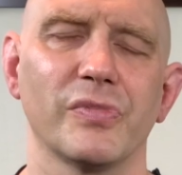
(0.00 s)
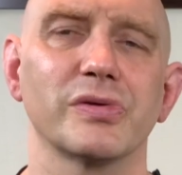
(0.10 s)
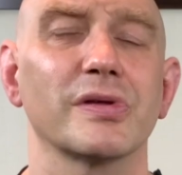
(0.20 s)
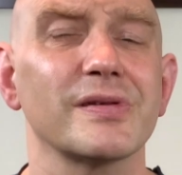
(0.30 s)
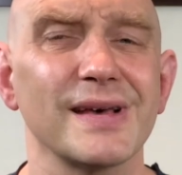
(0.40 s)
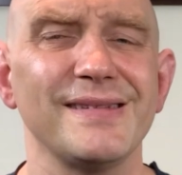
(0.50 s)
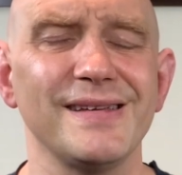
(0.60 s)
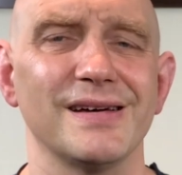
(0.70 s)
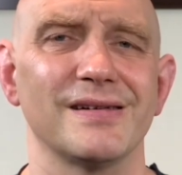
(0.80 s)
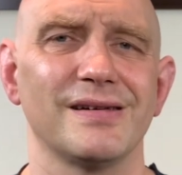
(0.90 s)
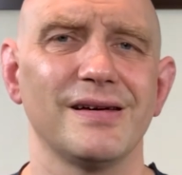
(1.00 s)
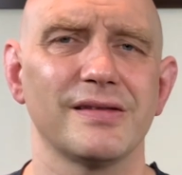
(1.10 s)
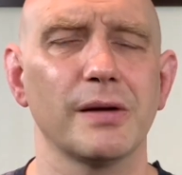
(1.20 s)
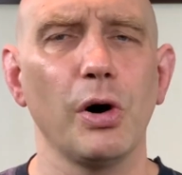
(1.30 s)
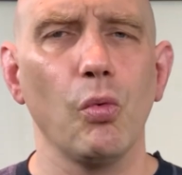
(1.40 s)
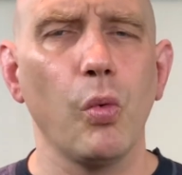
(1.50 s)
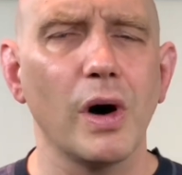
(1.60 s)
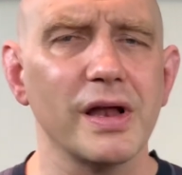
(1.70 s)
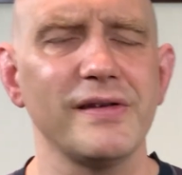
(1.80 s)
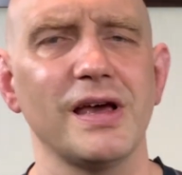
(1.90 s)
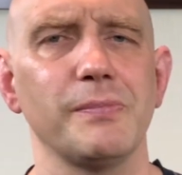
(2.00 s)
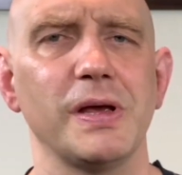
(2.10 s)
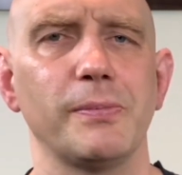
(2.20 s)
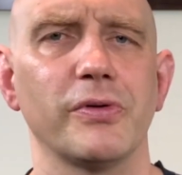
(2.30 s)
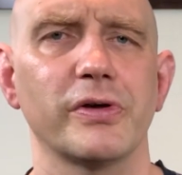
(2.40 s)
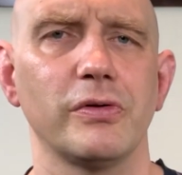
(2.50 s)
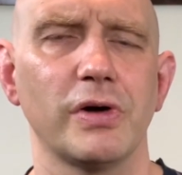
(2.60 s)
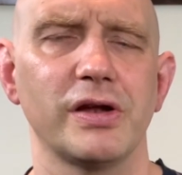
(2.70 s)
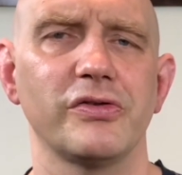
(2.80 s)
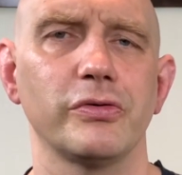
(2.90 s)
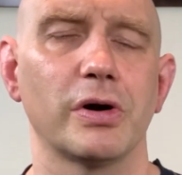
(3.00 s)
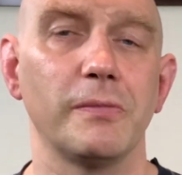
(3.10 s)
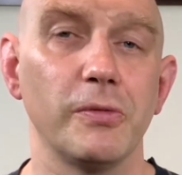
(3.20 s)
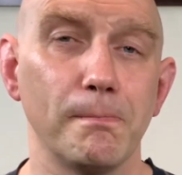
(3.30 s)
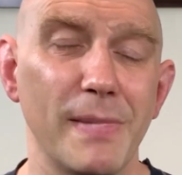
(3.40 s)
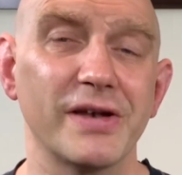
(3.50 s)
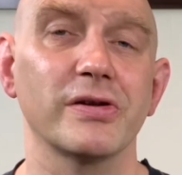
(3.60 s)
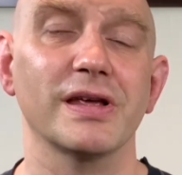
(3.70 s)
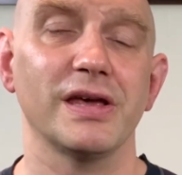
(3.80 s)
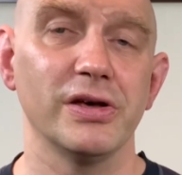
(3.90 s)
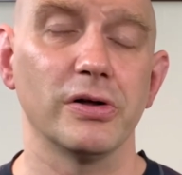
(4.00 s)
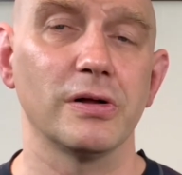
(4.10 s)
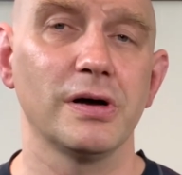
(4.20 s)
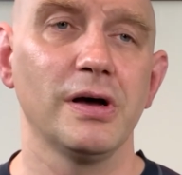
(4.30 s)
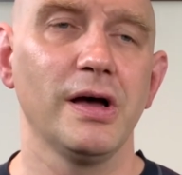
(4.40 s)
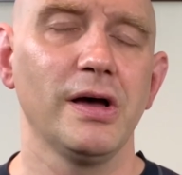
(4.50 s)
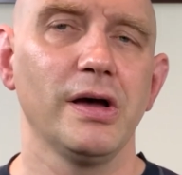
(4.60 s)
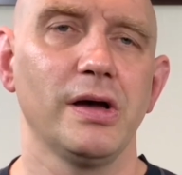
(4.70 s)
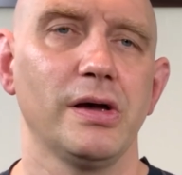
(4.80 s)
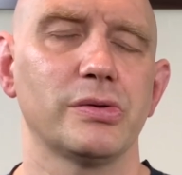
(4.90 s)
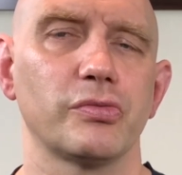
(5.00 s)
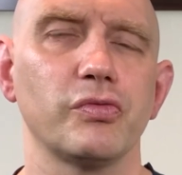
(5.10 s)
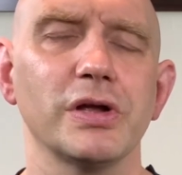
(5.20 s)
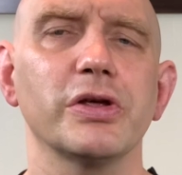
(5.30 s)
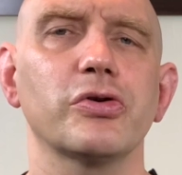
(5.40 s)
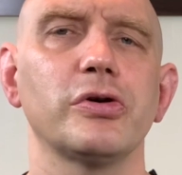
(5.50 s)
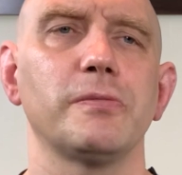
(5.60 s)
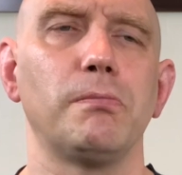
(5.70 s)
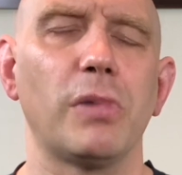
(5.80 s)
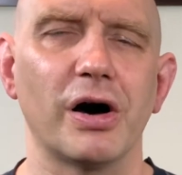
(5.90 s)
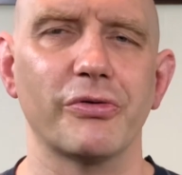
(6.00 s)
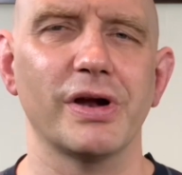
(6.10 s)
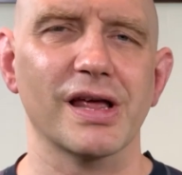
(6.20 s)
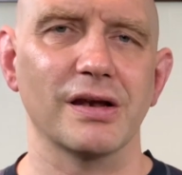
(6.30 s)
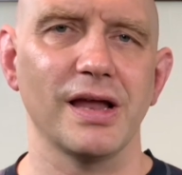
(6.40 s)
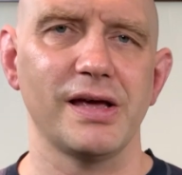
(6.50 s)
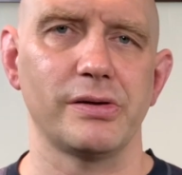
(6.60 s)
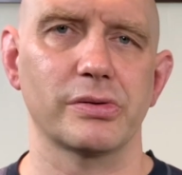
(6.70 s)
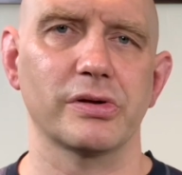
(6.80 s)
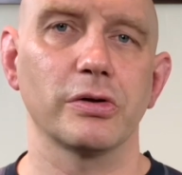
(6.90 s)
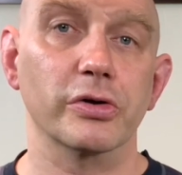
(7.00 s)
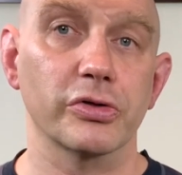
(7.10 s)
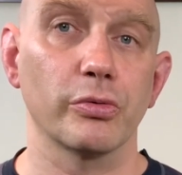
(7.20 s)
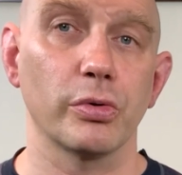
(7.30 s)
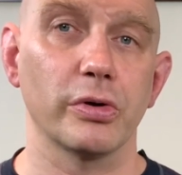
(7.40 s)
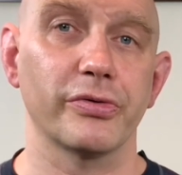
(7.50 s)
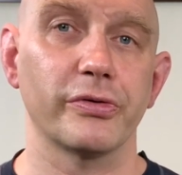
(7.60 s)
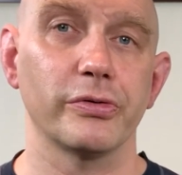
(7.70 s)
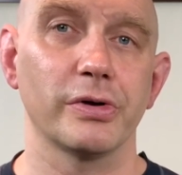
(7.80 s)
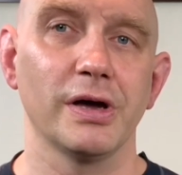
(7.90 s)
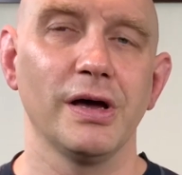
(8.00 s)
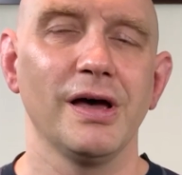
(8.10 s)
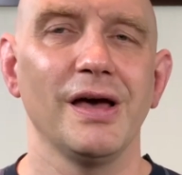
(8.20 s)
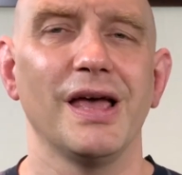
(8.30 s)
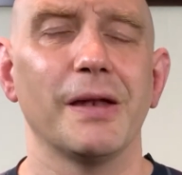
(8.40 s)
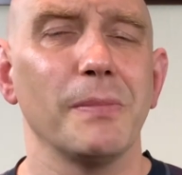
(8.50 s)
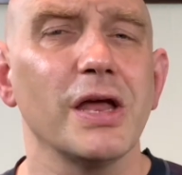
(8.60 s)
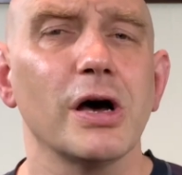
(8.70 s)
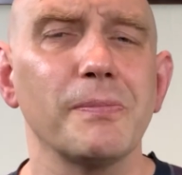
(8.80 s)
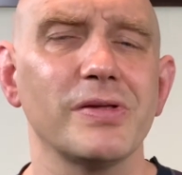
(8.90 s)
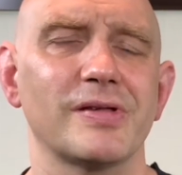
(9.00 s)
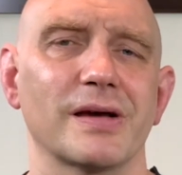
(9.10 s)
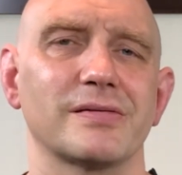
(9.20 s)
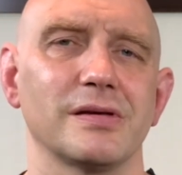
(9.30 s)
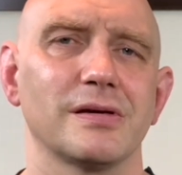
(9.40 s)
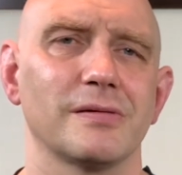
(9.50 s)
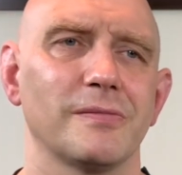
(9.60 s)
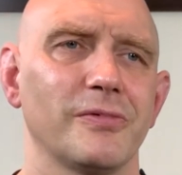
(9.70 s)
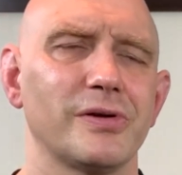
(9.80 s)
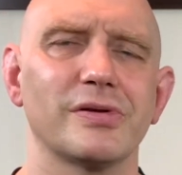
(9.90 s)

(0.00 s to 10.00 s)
So this idea that about 1 in 10 people that you run into are mentally ill is a really good moderating lens to look at the world through. It may not be sexy. There's